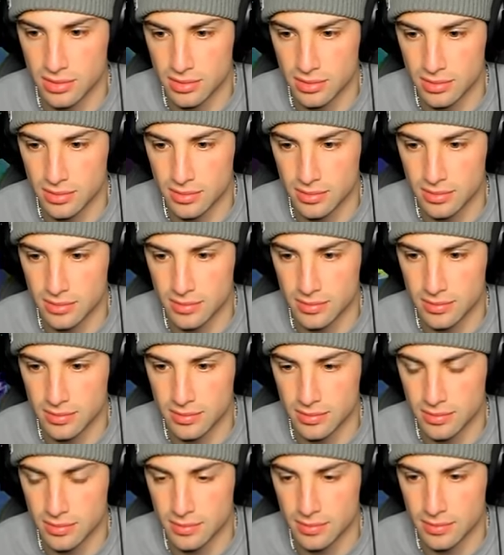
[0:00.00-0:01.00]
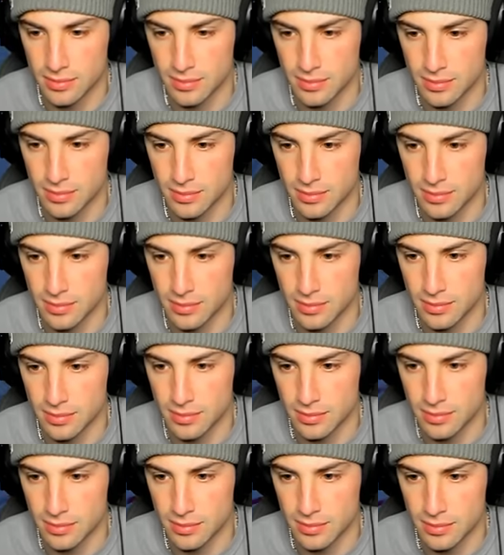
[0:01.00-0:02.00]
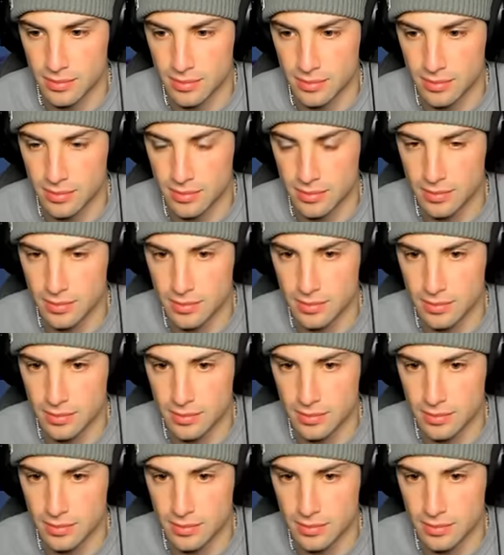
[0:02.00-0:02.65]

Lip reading: [no speech]